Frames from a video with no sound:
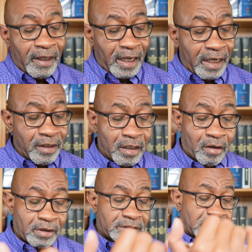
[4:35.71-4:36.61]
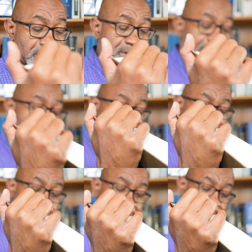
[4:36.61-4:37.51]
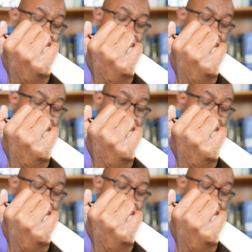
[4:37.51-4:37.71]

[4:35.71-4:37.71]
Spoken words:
and you notice it's chapter 3, I kind